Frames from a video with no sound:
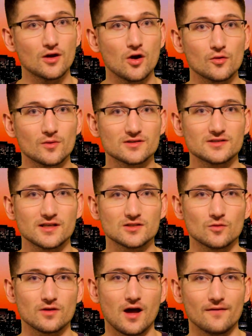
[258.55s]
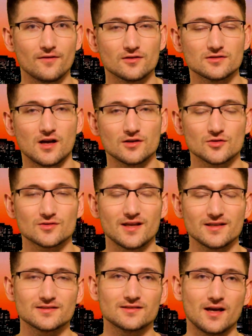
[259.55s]
go to a decision with Rafael dos Anjos,
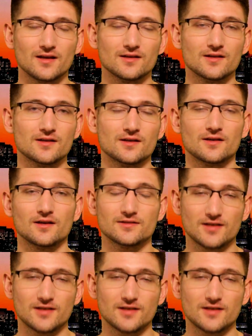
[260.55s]
that's not a